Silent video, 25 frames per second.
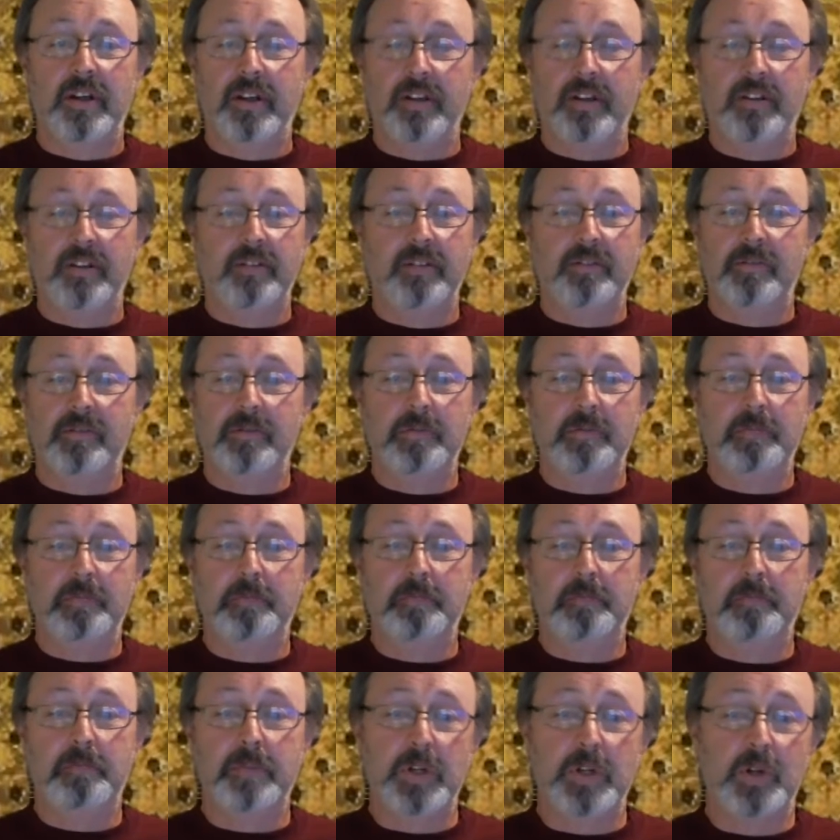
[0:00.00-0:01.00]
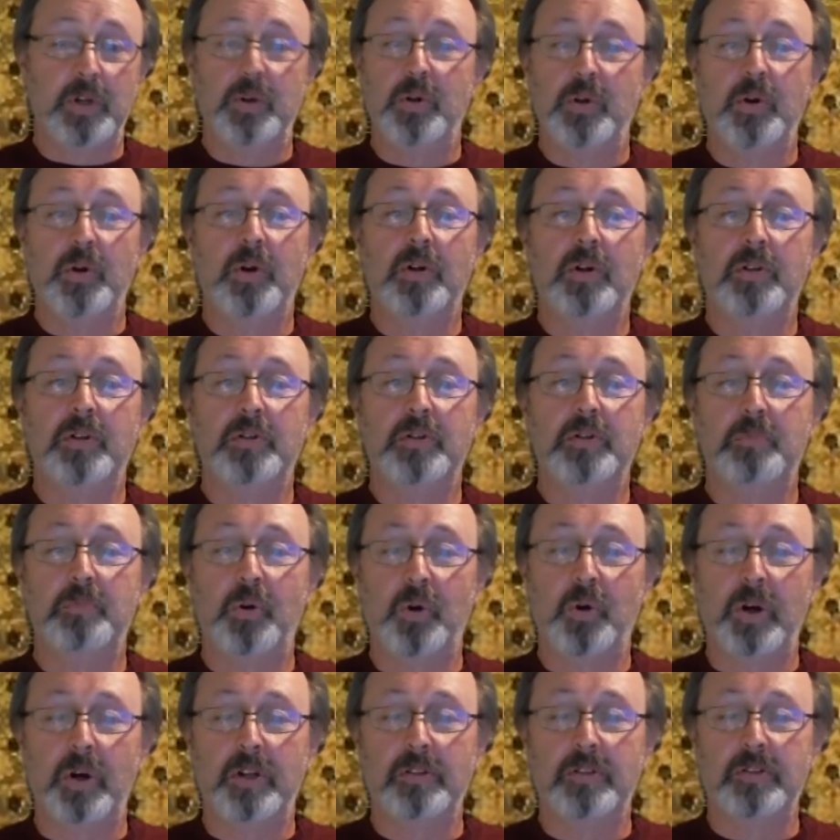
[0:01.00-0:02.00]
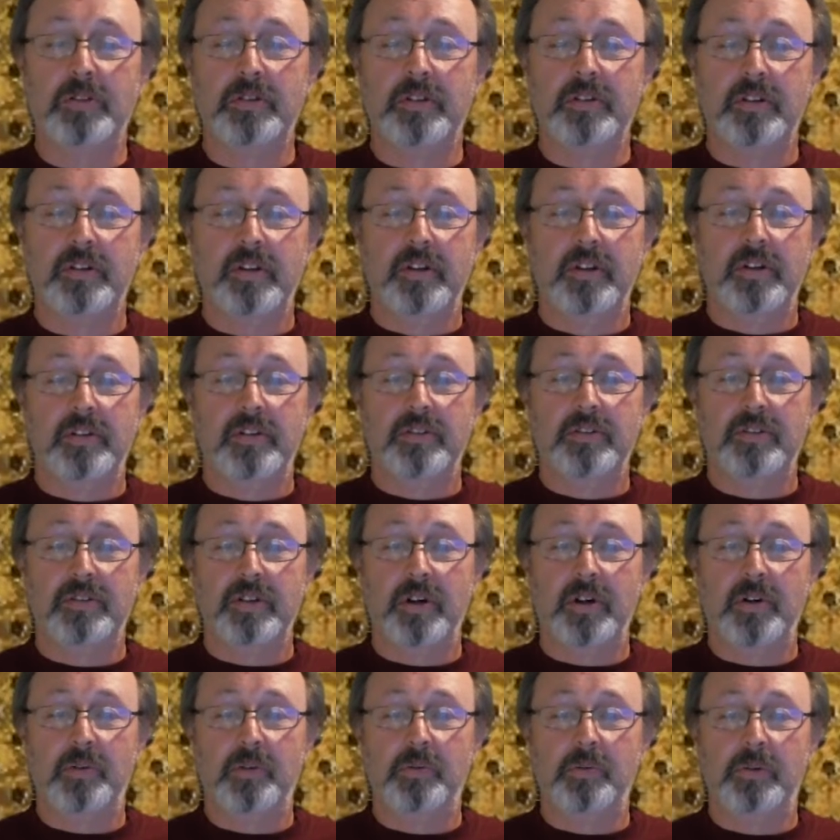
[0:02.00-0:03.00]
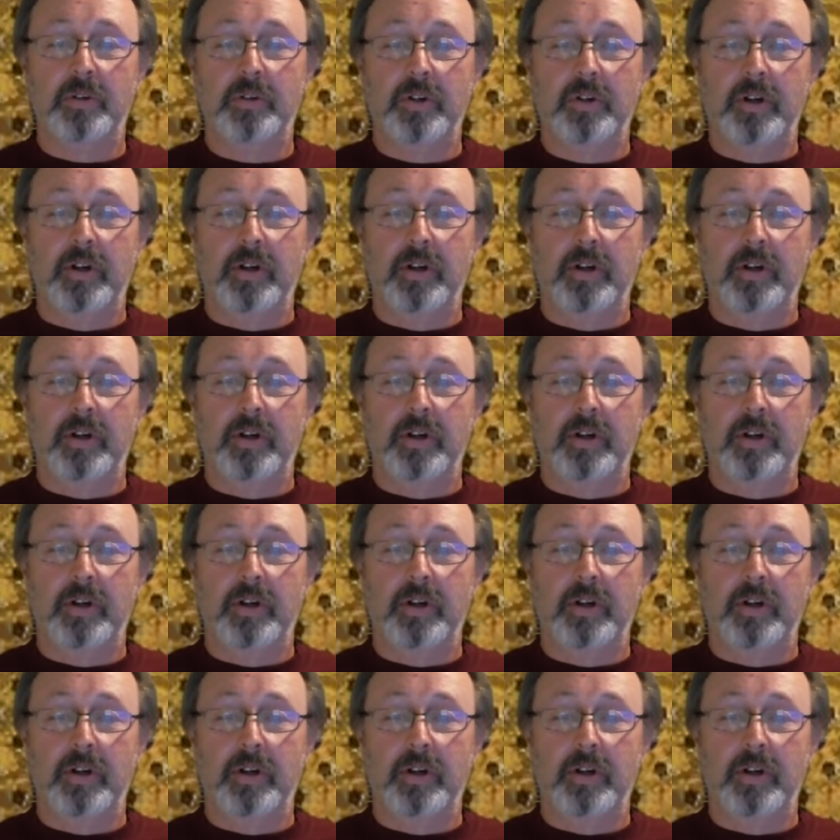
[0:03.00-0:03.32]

in New York Sports. So,